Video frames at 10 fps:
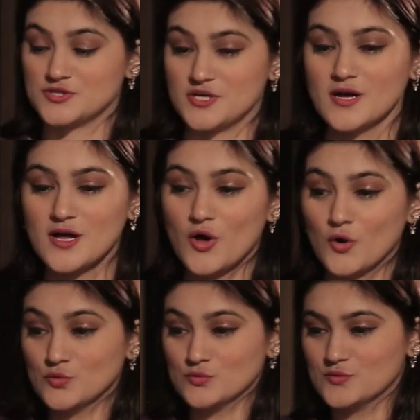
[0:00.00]
Acha.
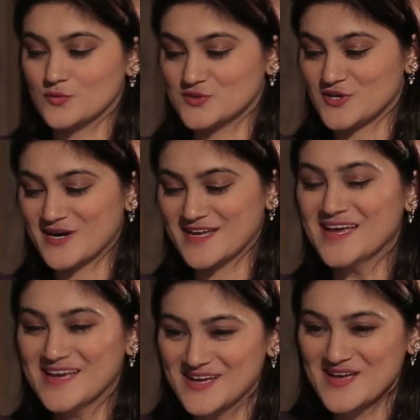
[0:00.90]
Sorry.
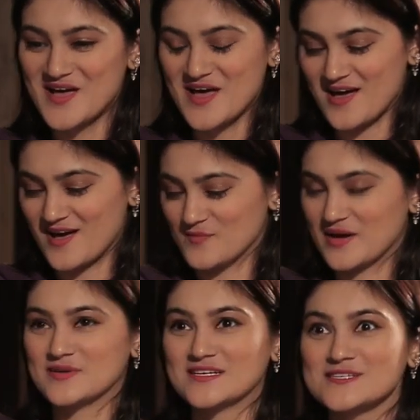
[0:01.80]
I'm
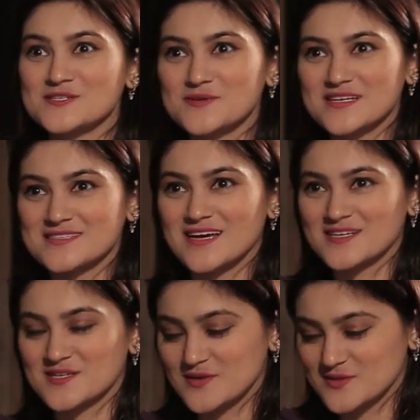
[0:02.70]
a little too
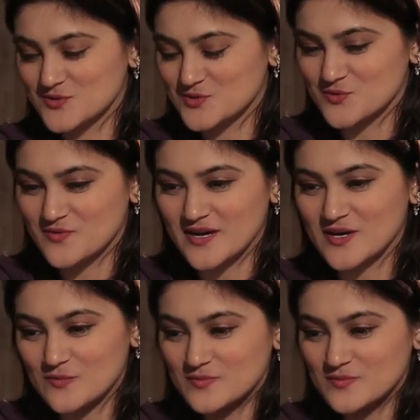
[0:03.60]
excited about the soup right now.